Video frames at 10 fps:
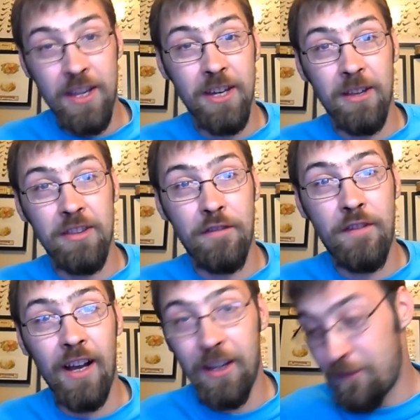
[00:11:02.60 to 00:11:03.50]
of the
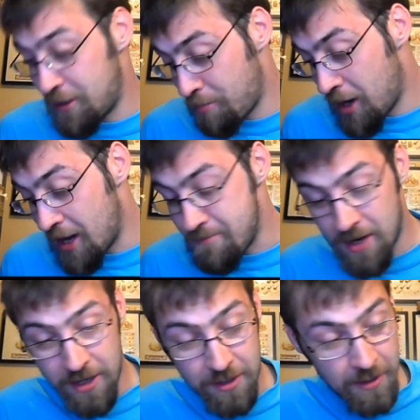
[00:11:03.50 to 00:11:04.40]
filling of this
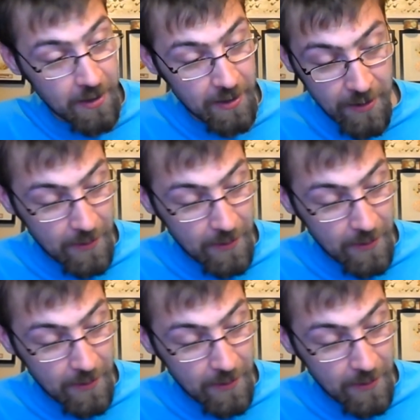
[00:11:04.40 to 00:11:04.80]
pipe, because